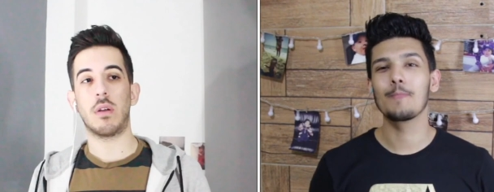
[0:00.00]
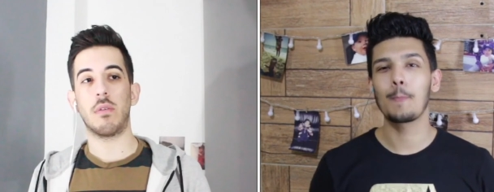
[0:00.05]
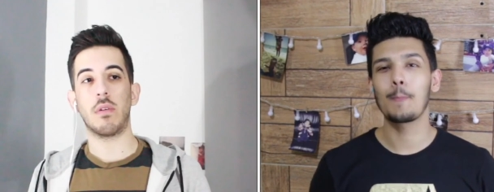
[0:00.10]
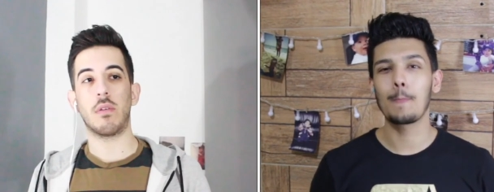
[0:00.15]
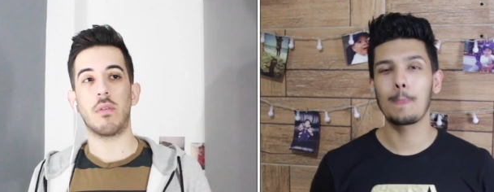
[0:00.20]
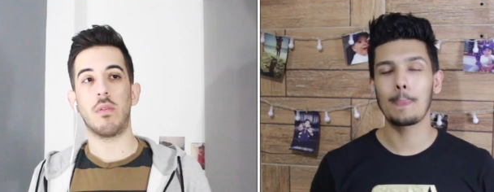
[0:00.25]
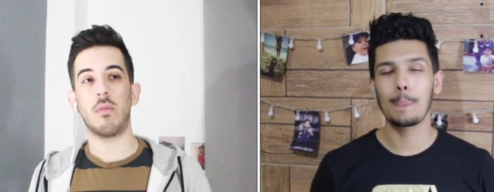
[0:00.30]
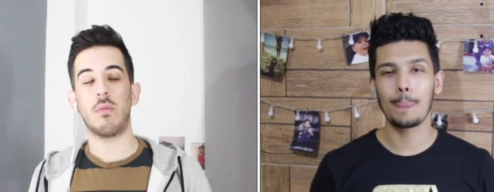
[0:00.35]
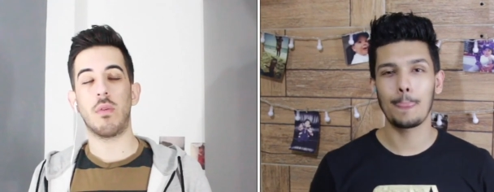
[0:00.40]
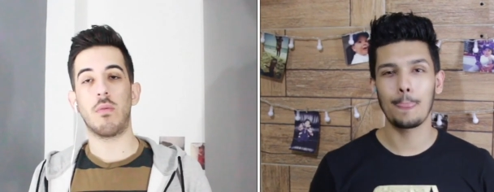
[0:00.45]
Speaker 1: and
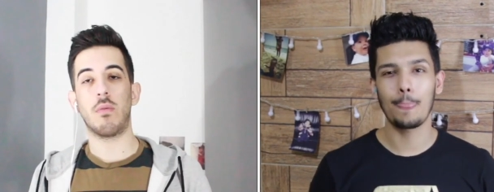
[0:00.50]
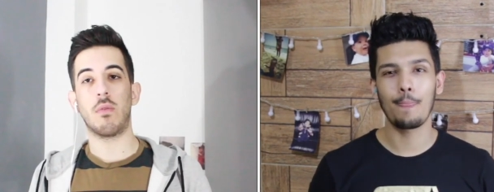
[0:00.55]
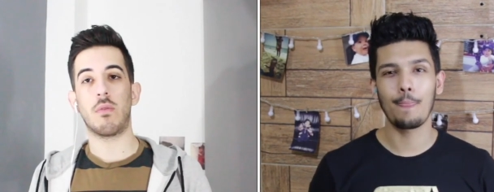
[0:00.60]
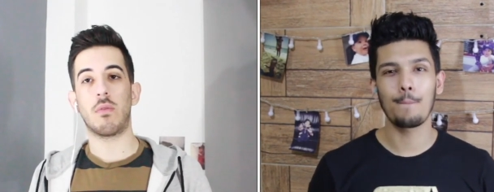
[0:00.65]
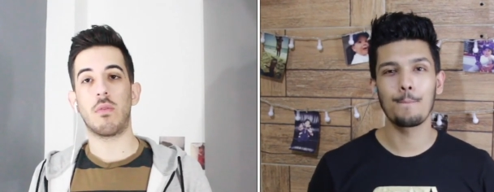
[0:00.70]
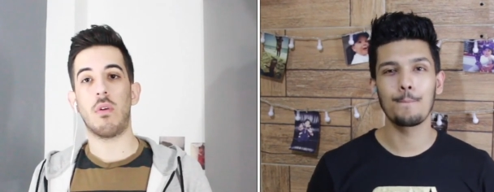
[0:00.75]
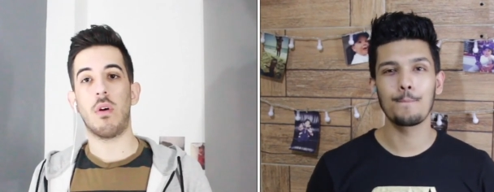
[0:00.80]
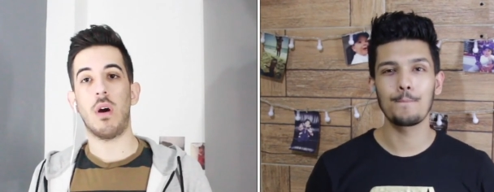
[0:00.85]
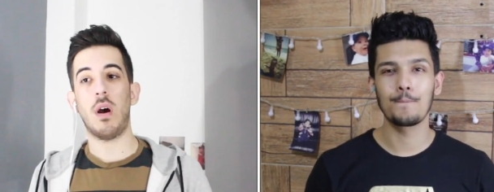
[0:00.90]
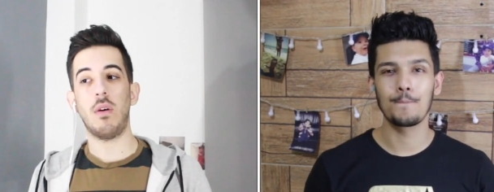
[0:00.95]
record when we
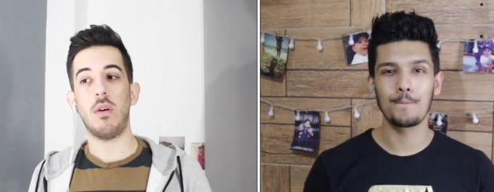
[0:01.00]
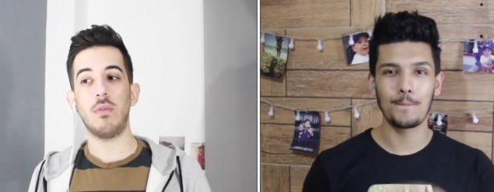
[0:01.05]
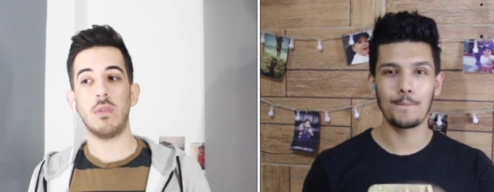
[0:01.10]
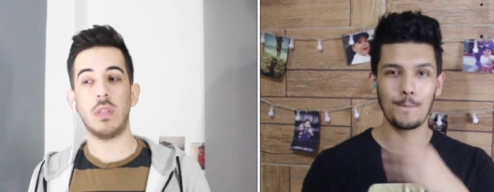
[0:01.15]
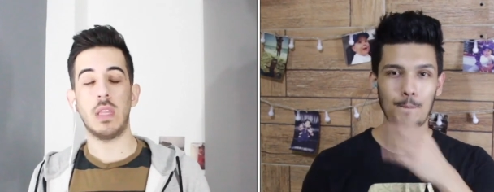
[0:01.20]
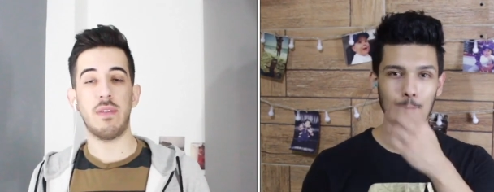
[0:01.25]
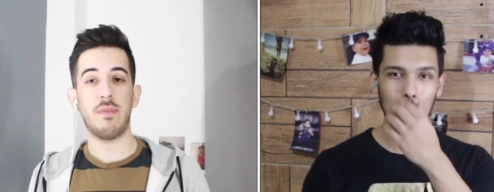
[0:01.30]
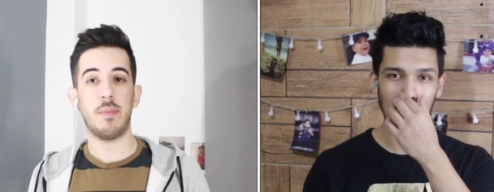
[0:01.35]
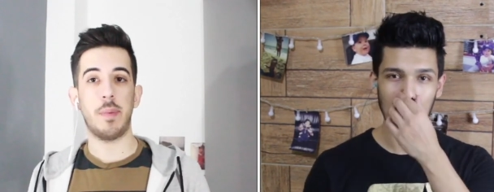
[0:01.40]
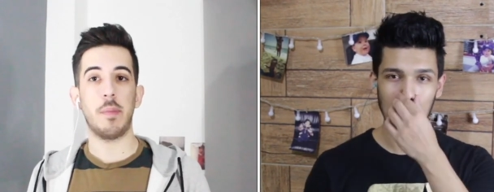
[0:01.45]
go
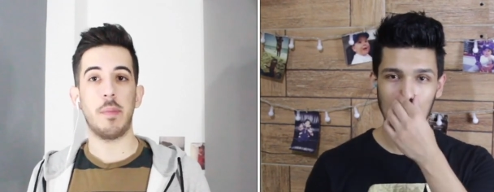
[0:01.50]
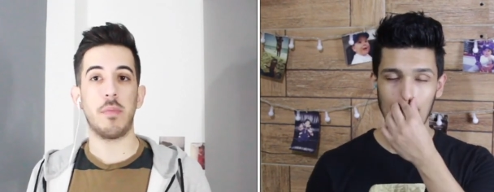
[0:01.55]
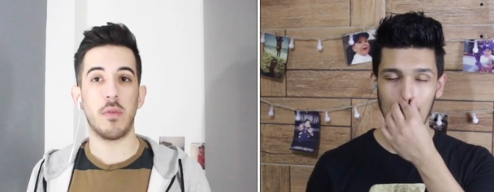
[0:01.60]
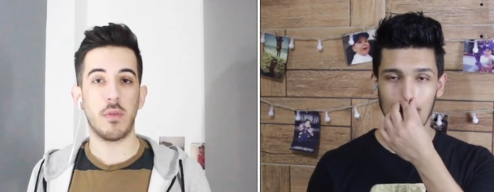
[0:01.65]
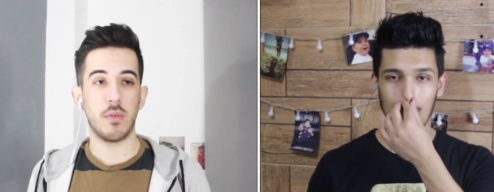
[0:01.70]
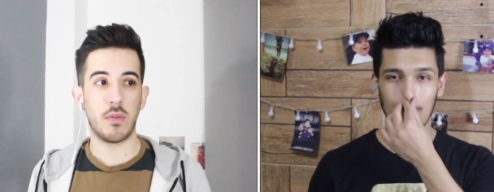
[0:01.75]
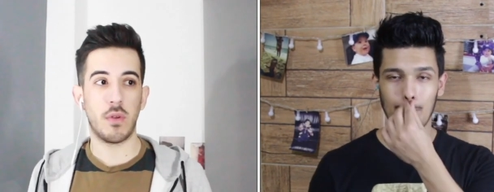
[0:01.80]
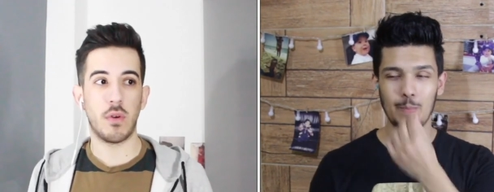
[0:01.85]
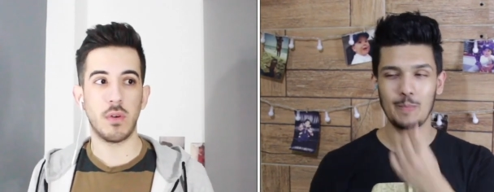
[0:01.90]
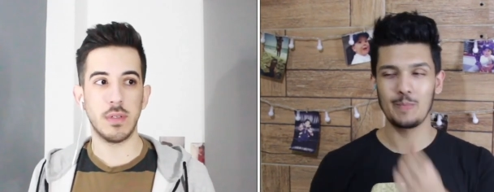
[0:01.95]
out, if
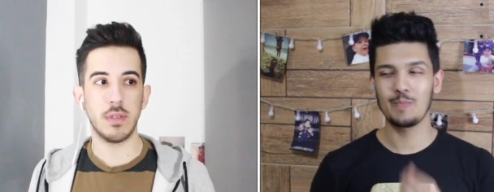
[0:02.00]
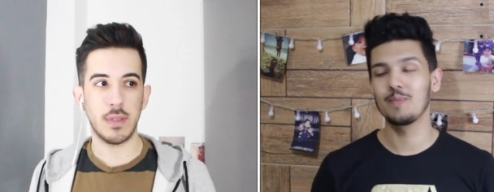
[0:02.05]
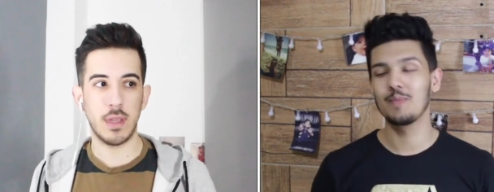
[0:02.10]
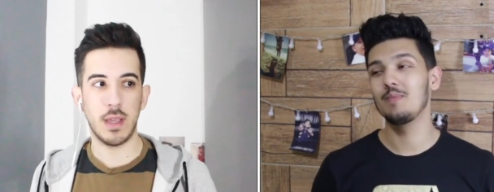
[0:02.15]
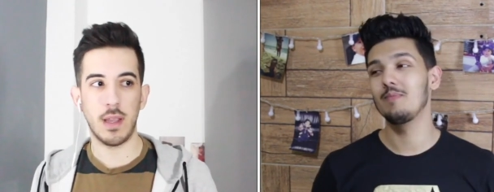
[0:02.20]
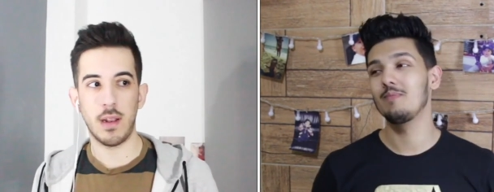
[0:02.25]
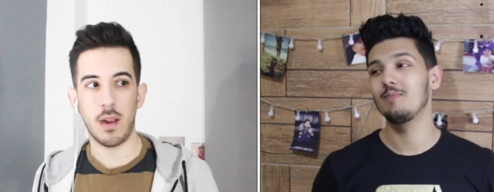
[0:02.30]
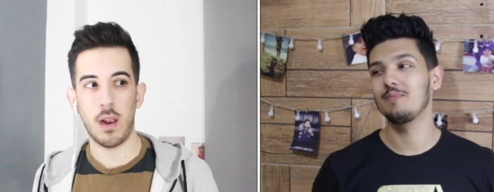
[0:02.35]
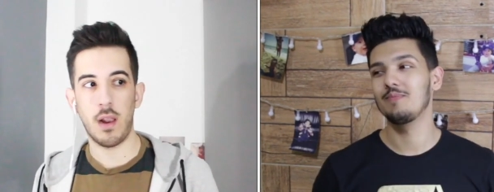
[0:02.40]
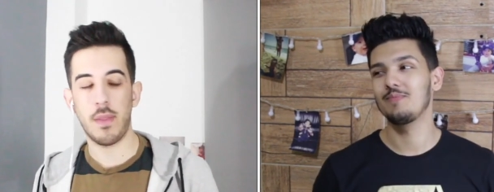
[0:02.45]
people don't
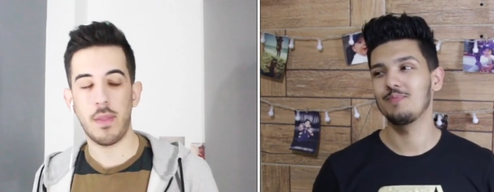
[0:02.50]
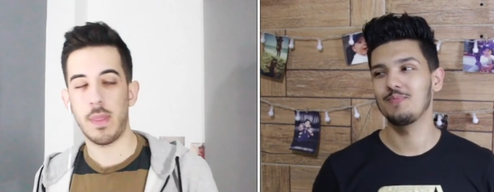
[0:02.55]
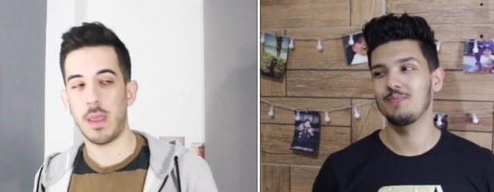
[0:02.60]
steal